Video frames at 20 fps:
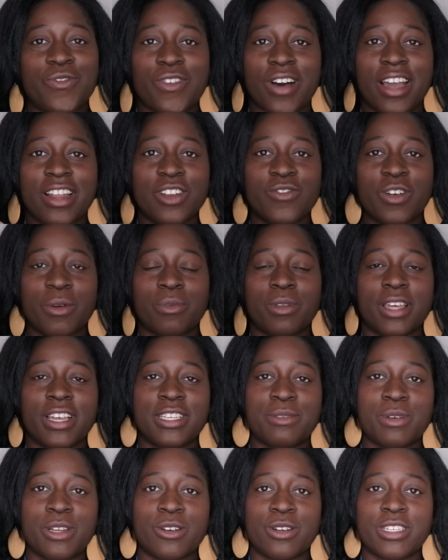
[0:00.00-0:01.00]
find a
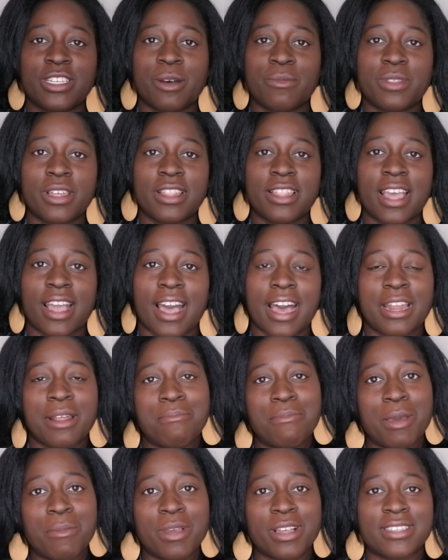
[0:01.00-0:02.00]
replacement or something that kind
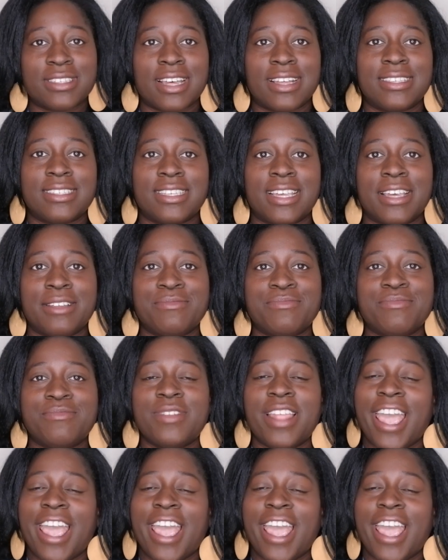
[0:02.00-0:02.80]
of mimics that scent.